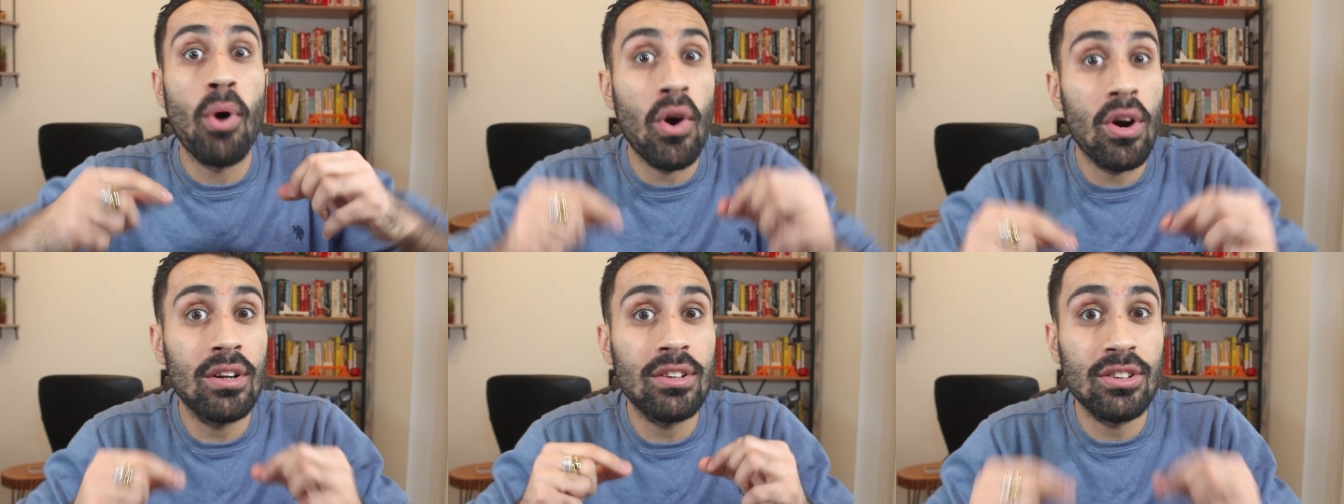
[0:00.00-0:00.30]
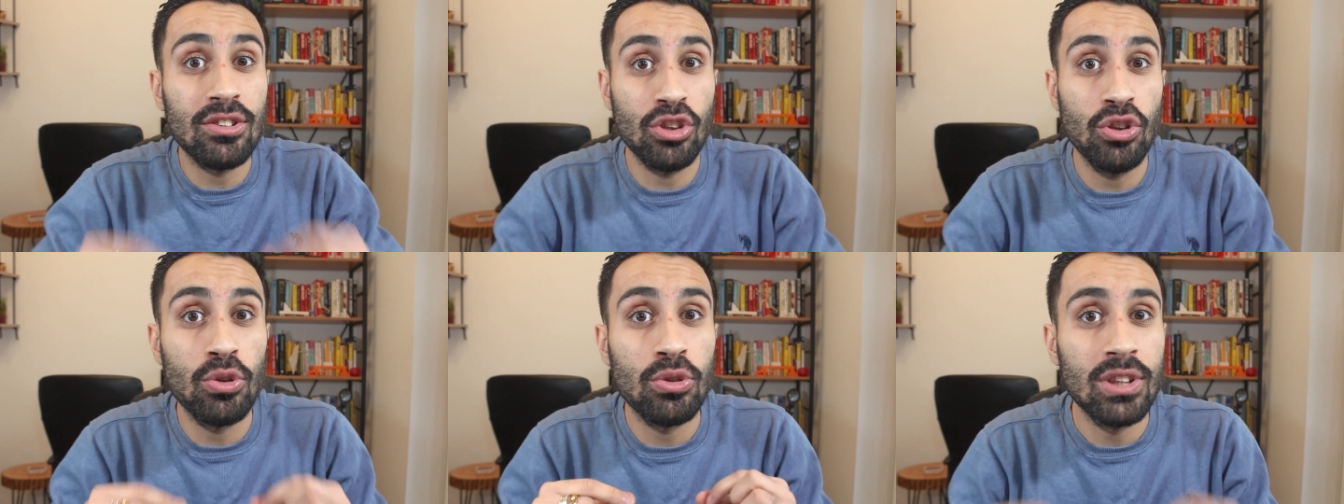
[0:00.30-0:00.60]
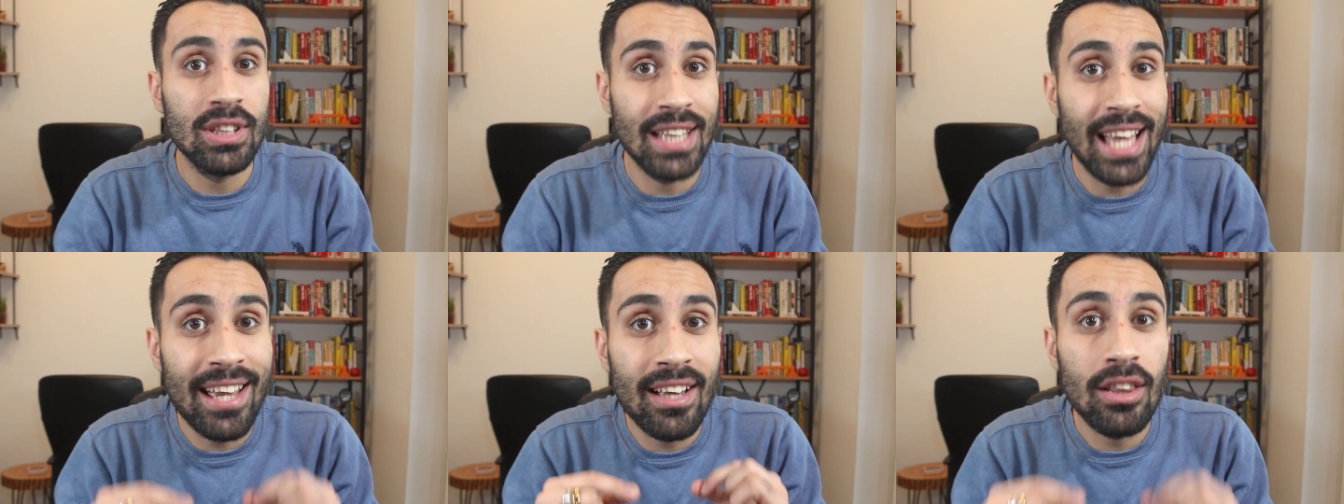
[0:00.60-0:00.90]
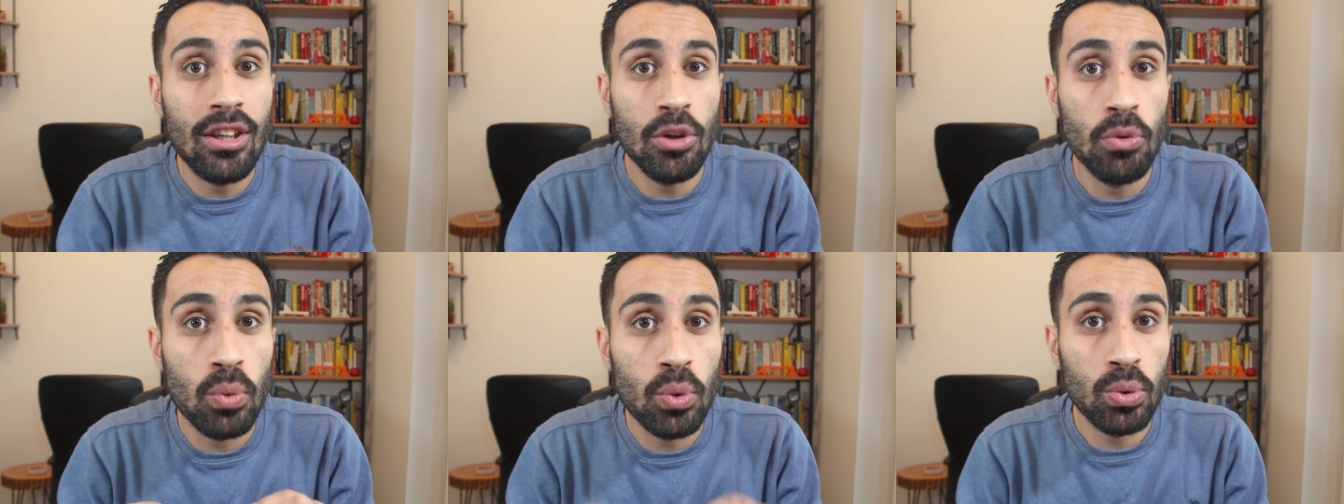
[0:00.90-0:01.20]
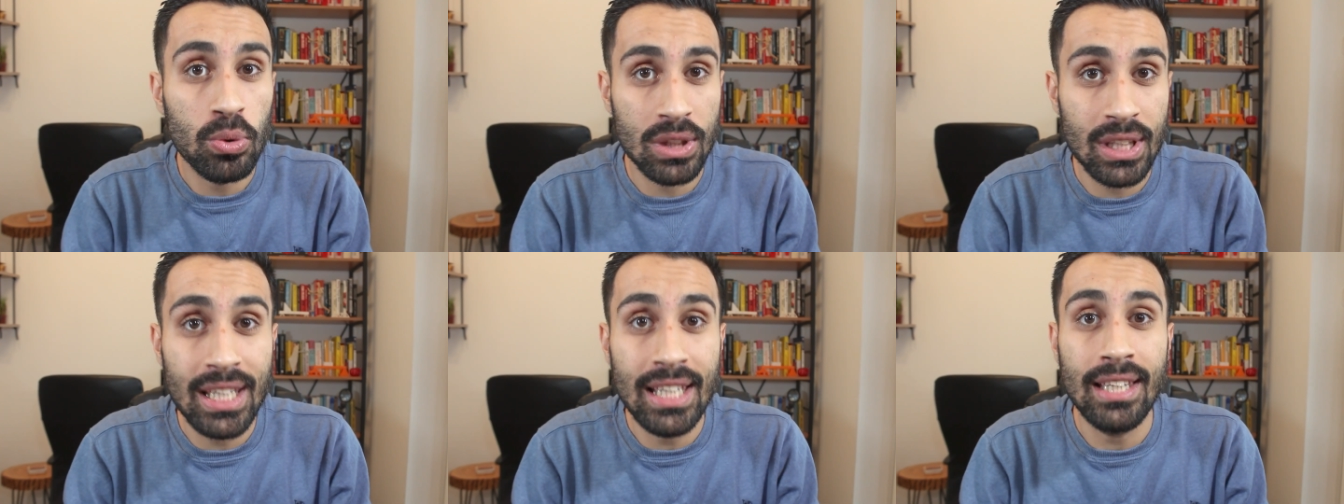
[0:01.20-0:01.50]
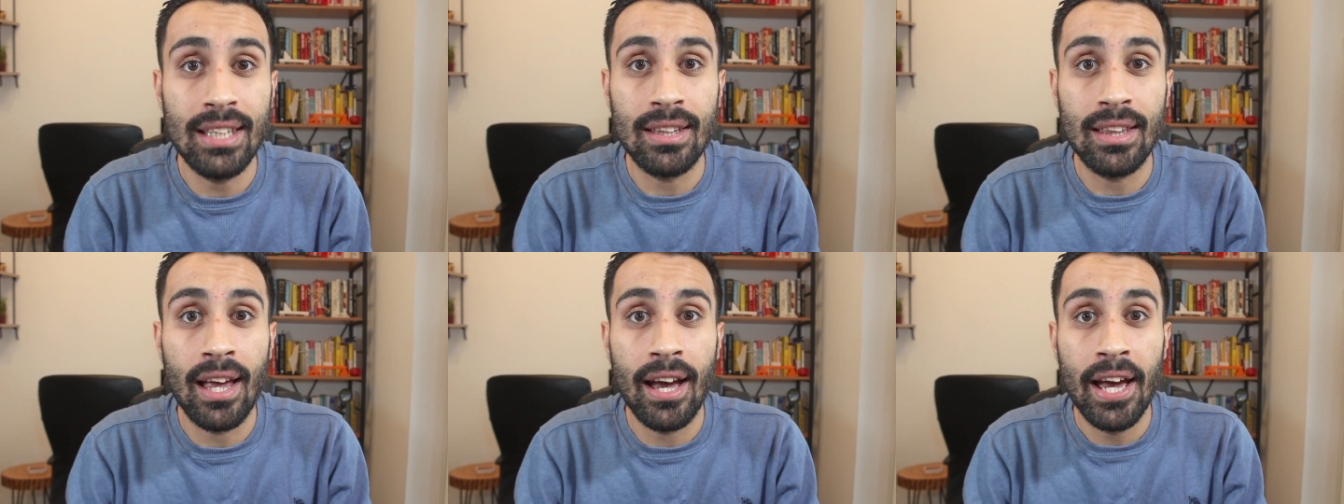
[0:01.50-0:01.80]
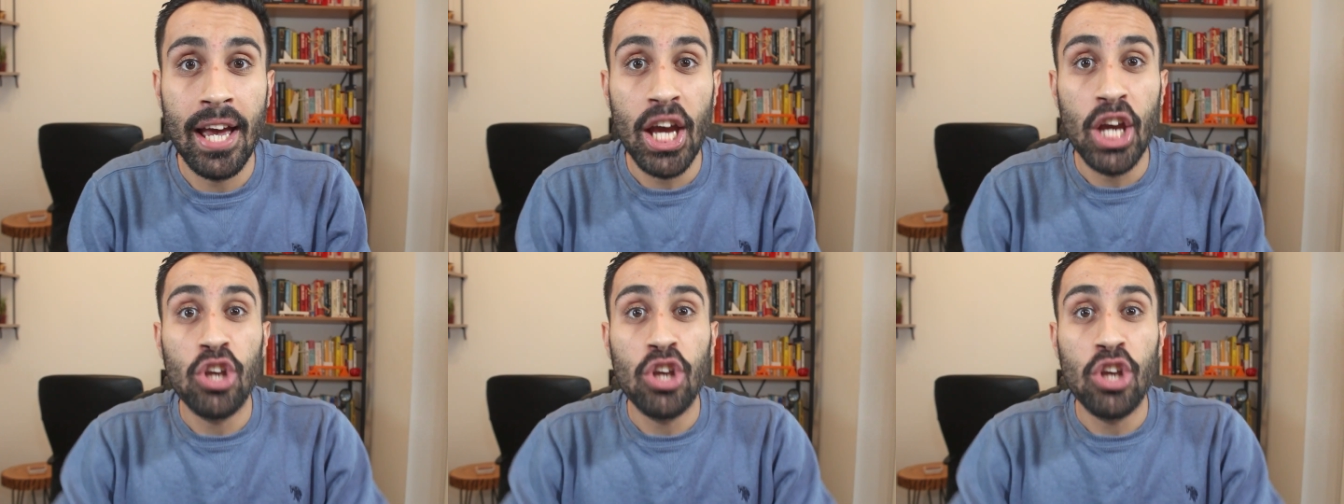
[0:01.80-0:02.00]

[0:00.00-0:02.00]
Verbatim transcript: part of your daily routine.